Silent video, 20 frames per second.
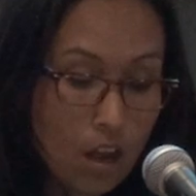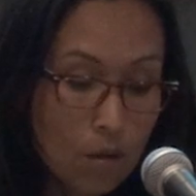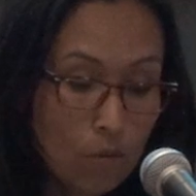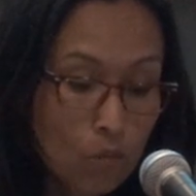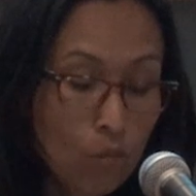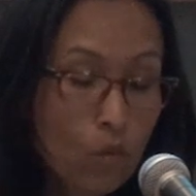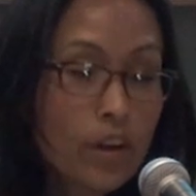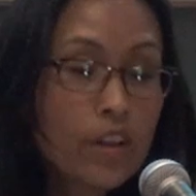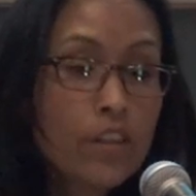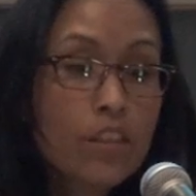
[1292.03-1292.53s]

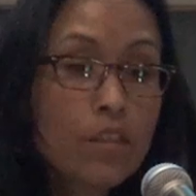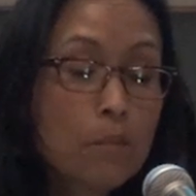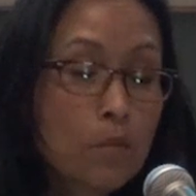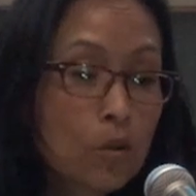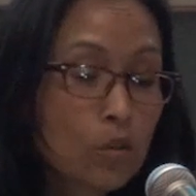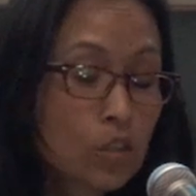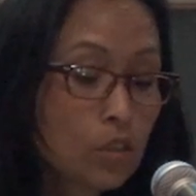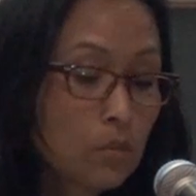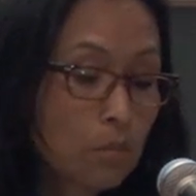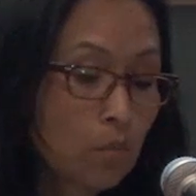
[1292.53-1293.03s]
One of the
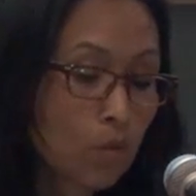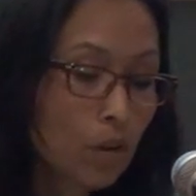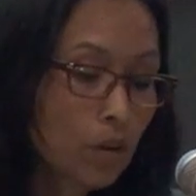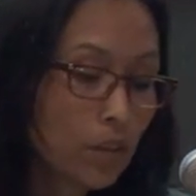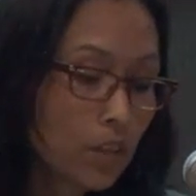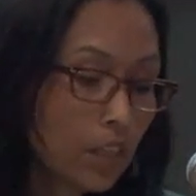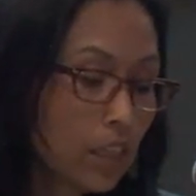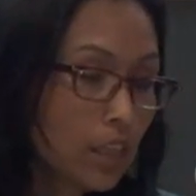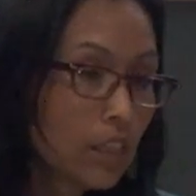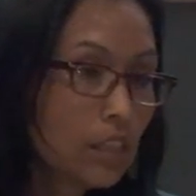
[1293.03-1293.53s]
most important
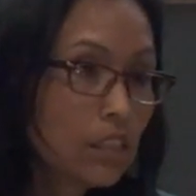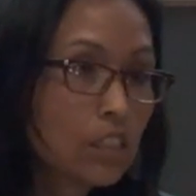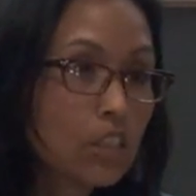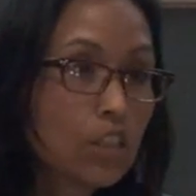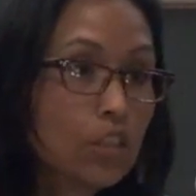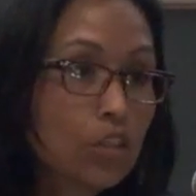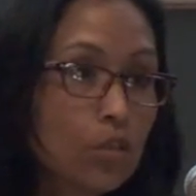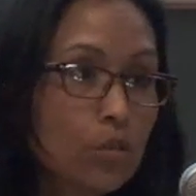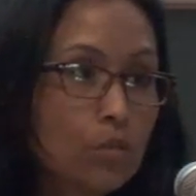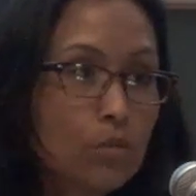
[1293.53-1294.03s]
things to
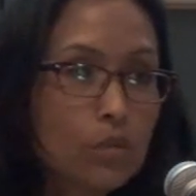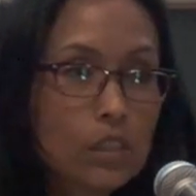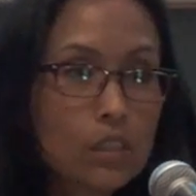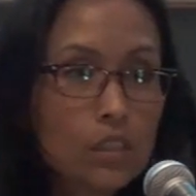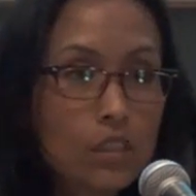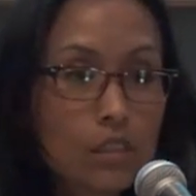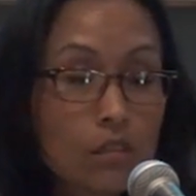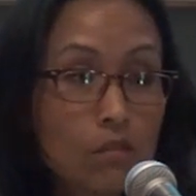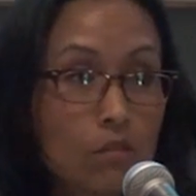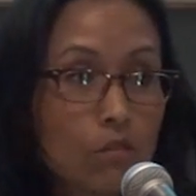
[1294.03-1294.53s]
do
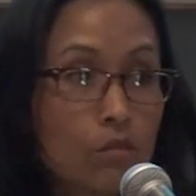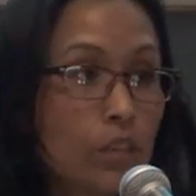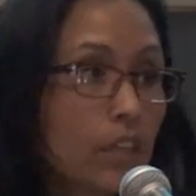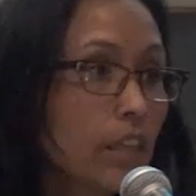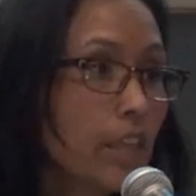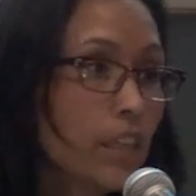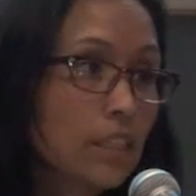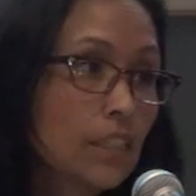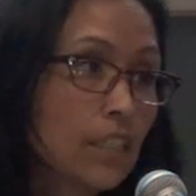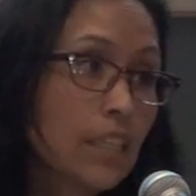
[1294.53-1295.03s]
is
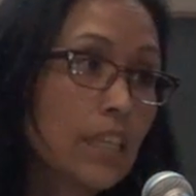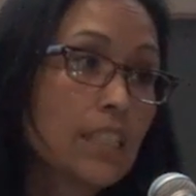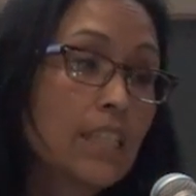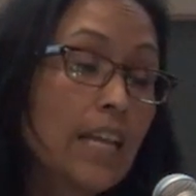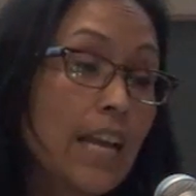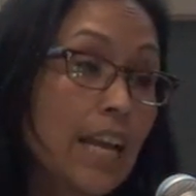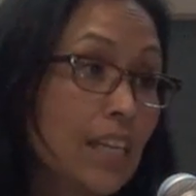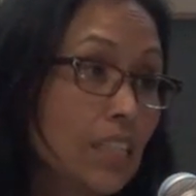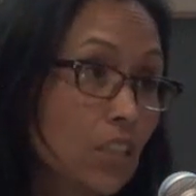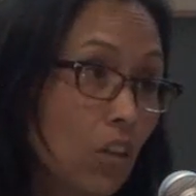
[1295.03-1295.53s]
really to get to
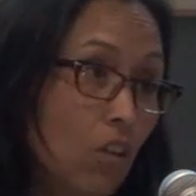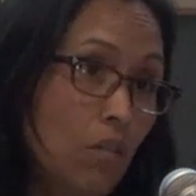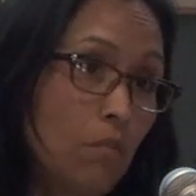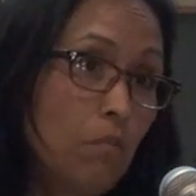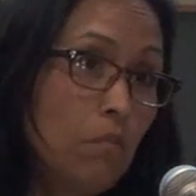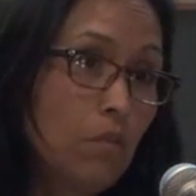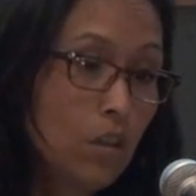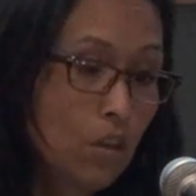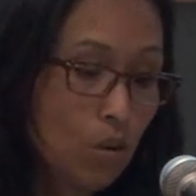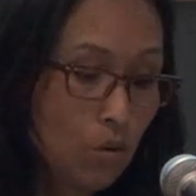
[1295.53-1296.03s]
ATOM,
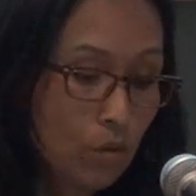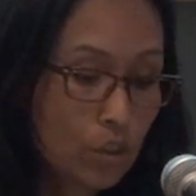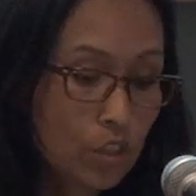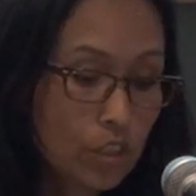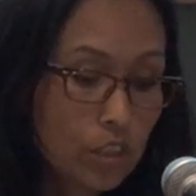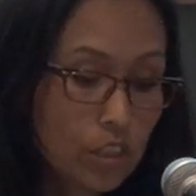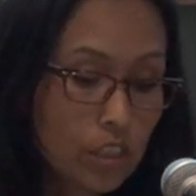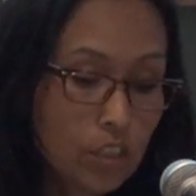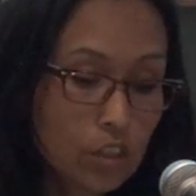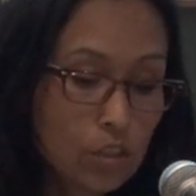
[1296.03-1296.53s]
which is
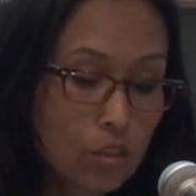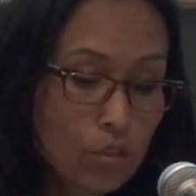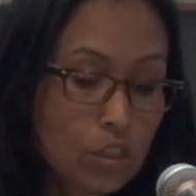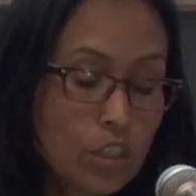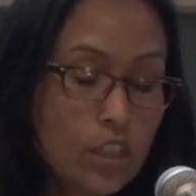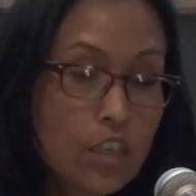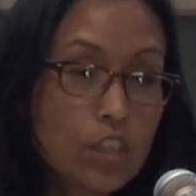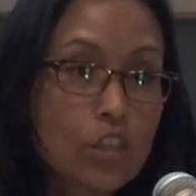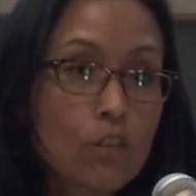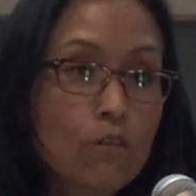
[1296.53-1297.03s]
the
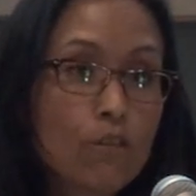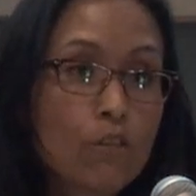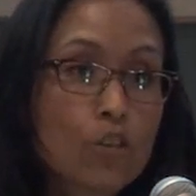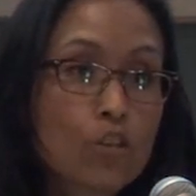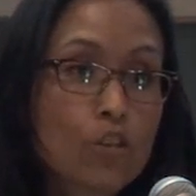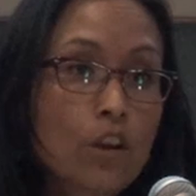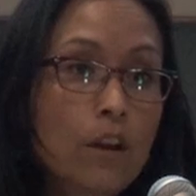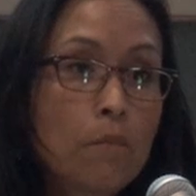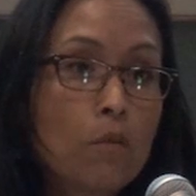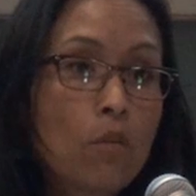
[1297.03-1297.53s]
Association for
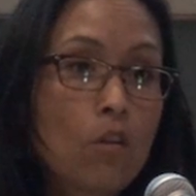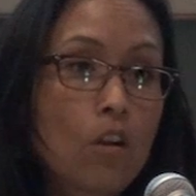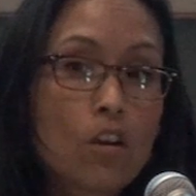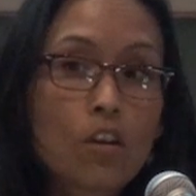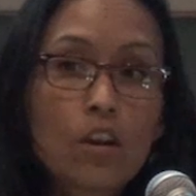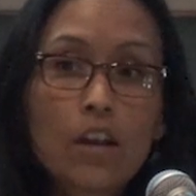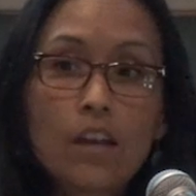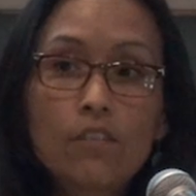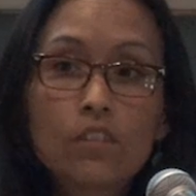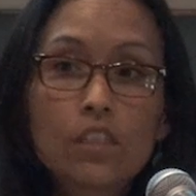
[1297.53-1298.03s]
Tribal
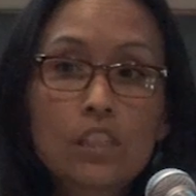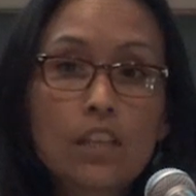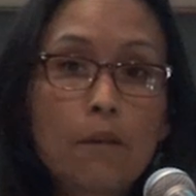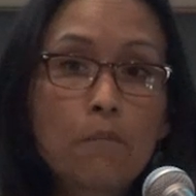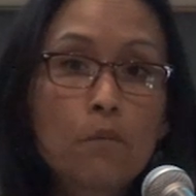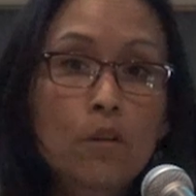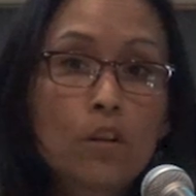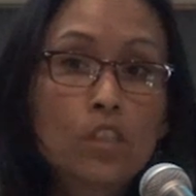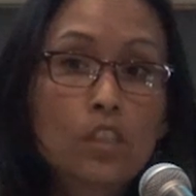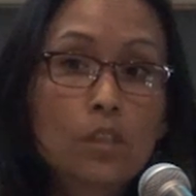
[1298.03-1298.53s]
Archives,
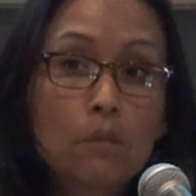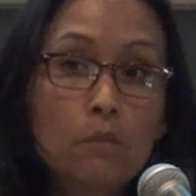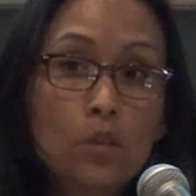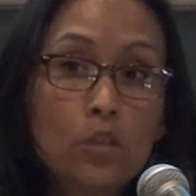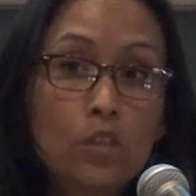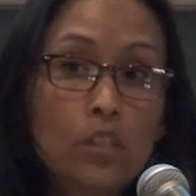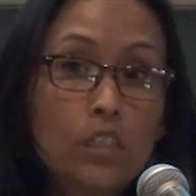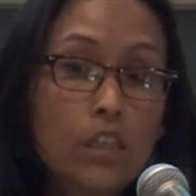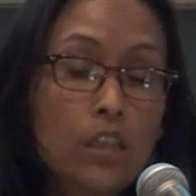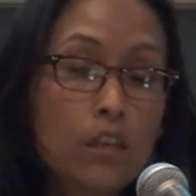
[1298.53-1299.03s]
Libraries, and
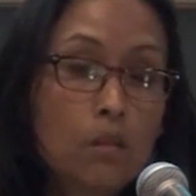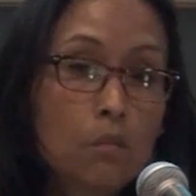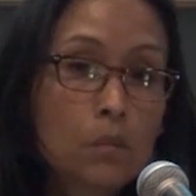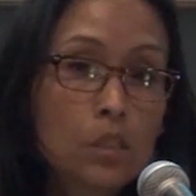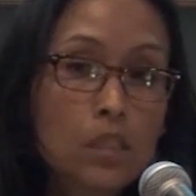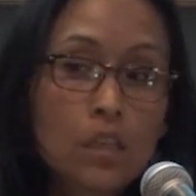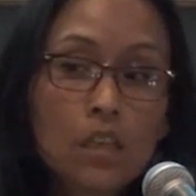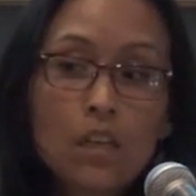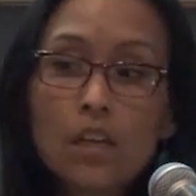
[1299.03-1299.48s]
Museums.